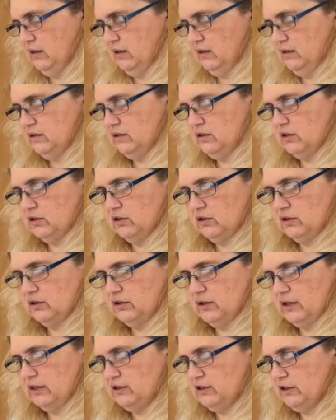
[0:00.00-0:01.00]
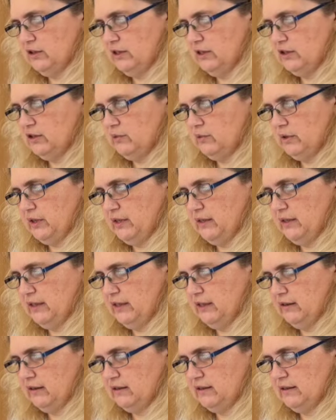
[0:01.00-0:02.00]
So I don't need to pin the
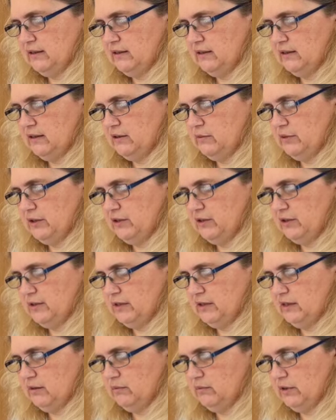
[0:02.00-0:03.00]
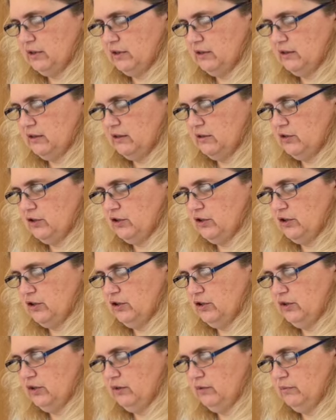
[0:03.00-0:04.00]
other side because I'm going
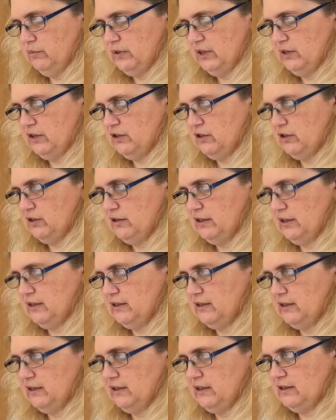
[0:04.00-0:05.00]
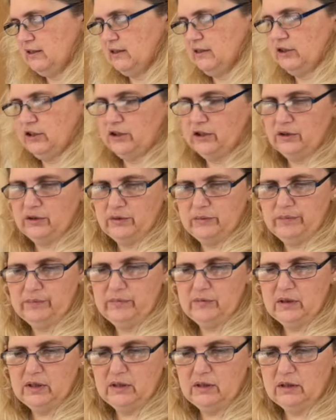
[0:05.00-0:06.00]
to be sewing it as I go.
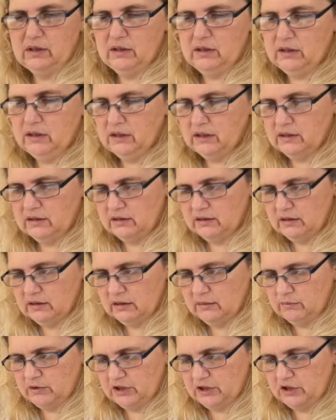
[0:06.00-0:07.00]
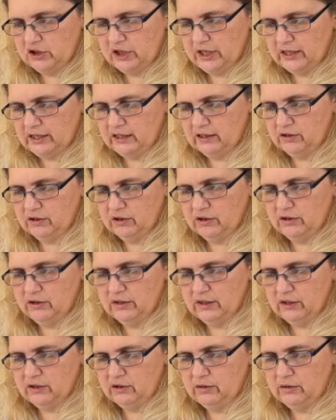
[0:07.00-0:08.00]
And I'm just checking though
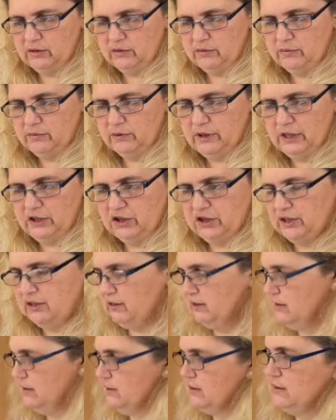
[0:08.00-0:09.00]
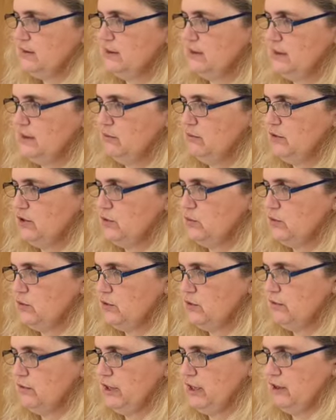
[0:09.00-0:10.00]
they are reaching the same
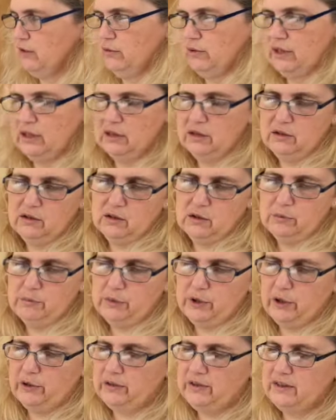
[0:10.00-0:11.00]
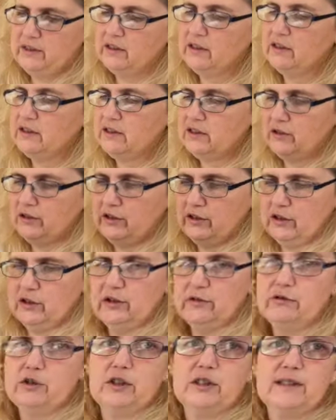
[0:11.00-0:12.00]
sort of area on both sides, so I know
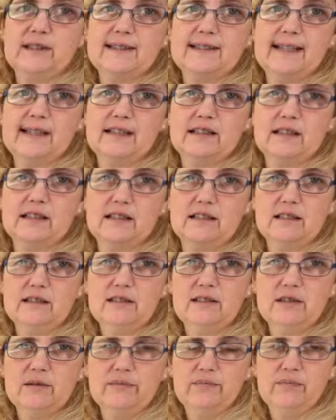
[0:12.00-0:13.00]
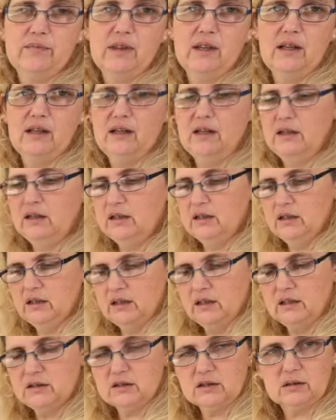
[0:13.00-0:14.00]
I've got it centered.
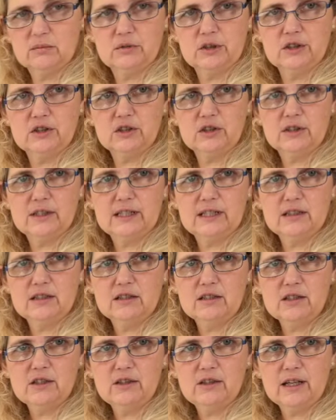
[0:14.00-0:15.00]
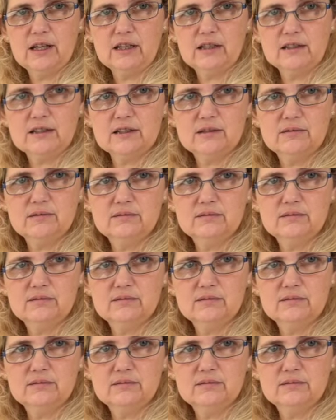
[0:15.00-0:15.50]
So I'm going to go ahead and sew that.